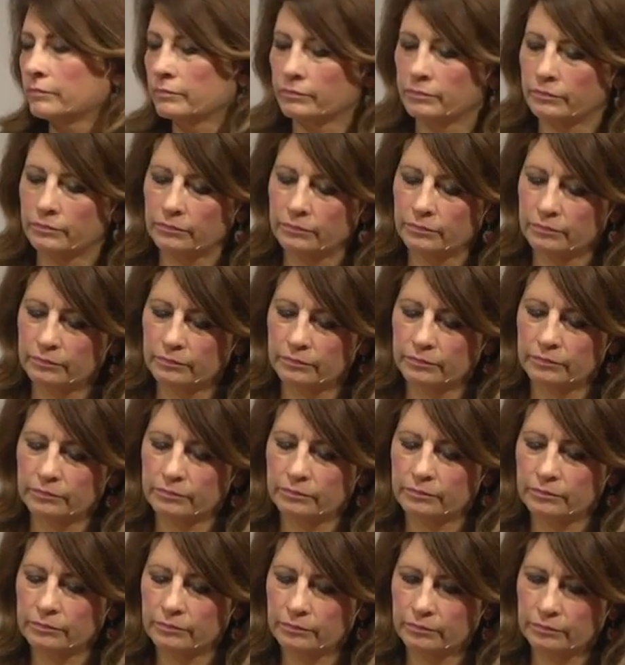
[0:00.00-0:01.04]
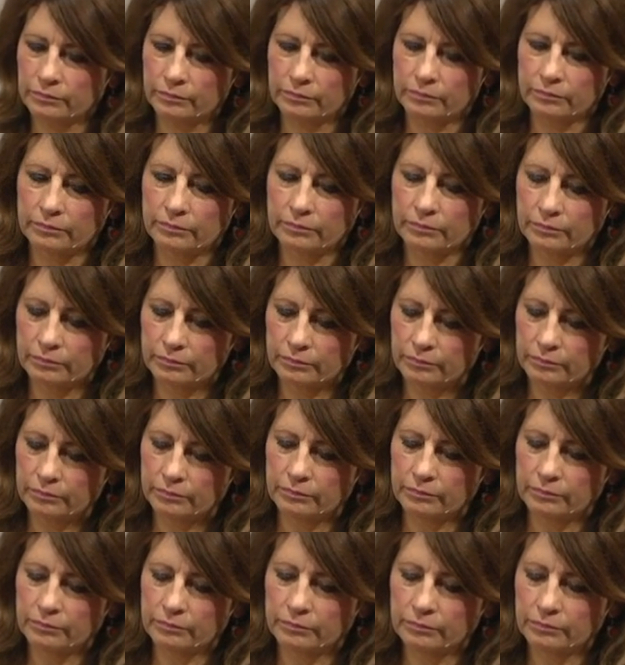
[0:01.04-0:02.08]

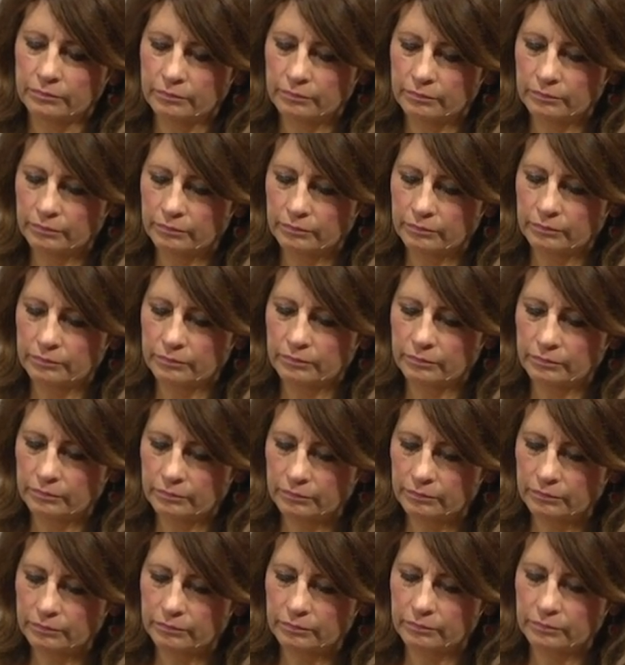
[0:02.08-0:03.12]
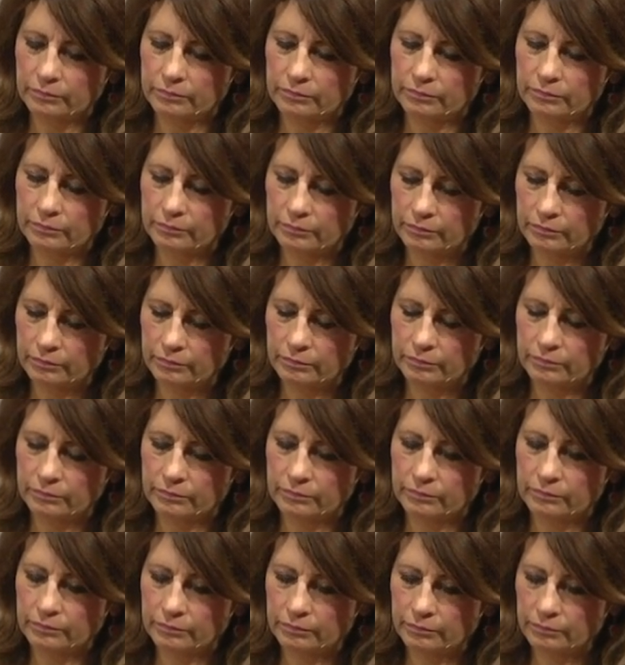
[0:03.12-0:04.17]

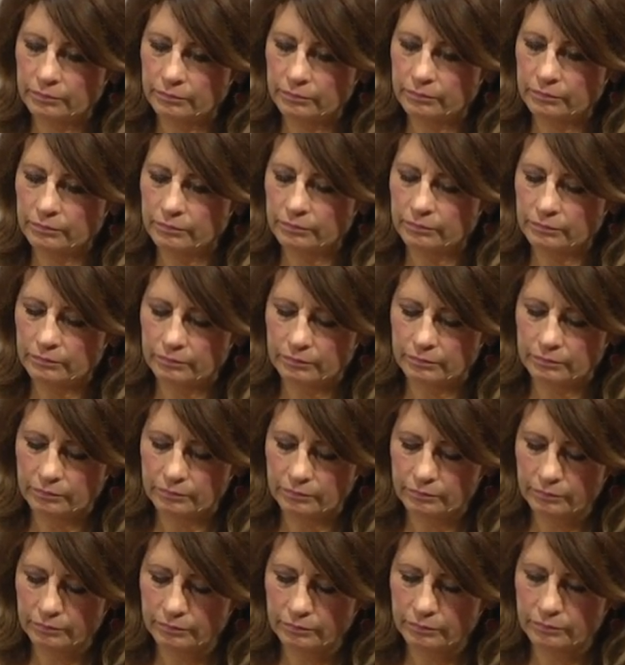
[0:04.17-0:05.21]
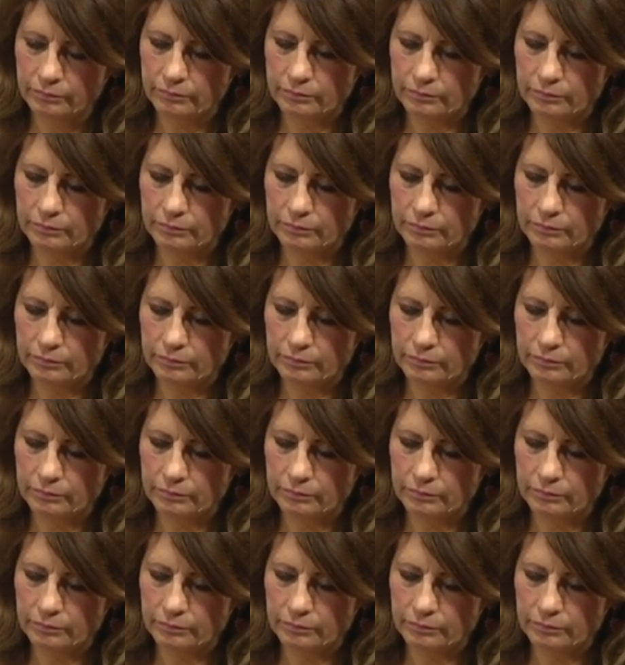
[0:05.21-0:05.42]
(silent)